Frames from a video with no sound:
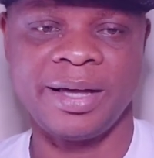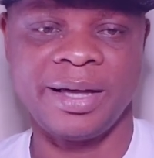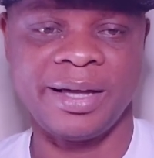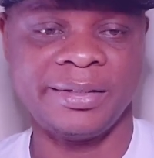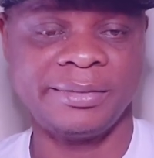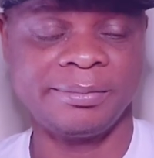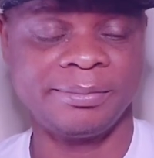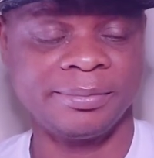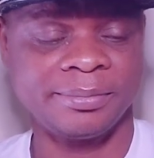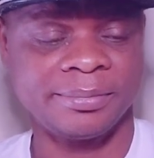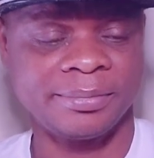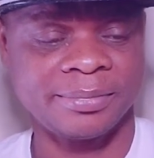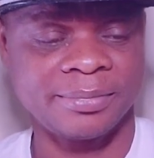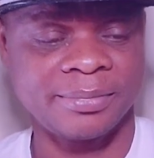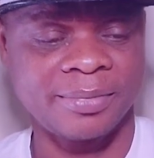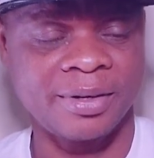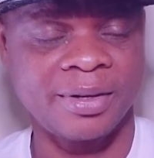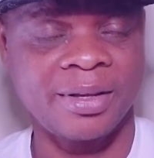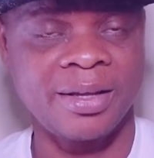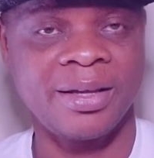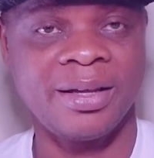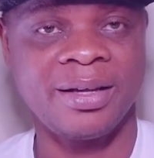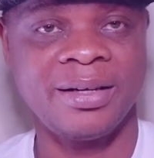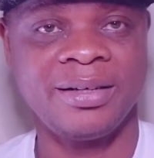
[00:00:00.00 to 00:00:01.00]
and
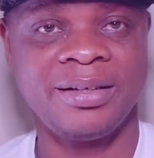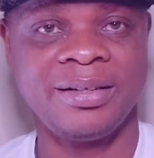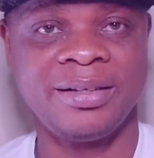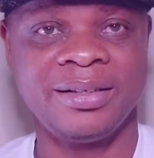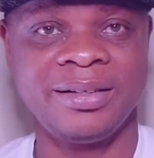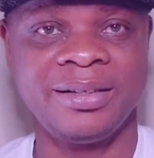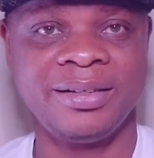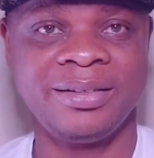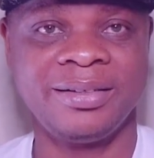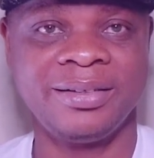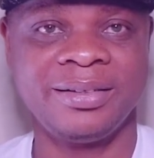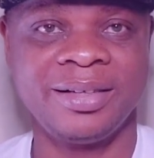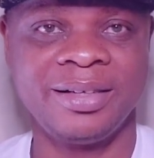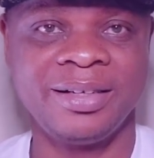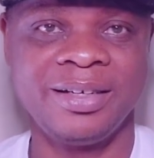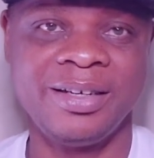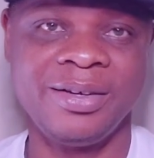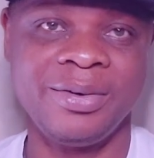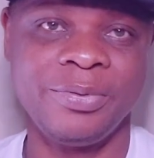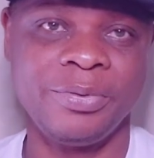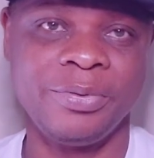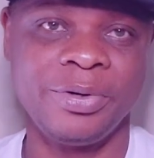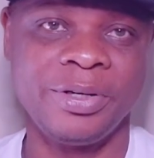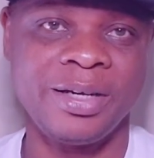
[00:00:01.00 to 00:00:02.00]
he
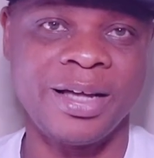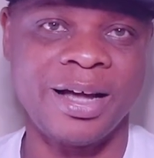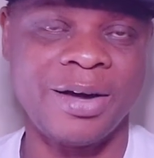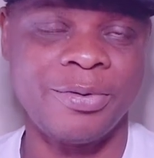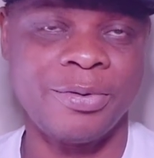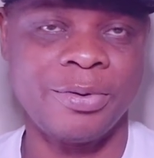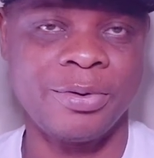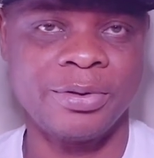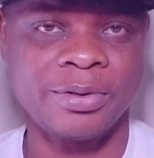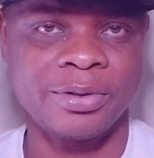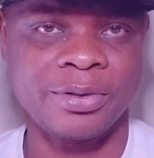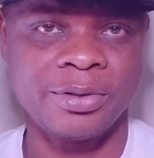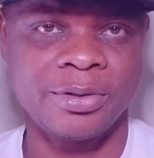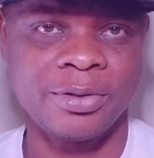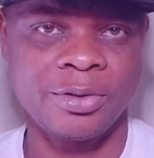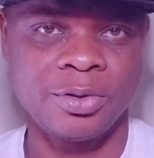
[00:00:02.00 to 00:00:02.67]
didn't win the award.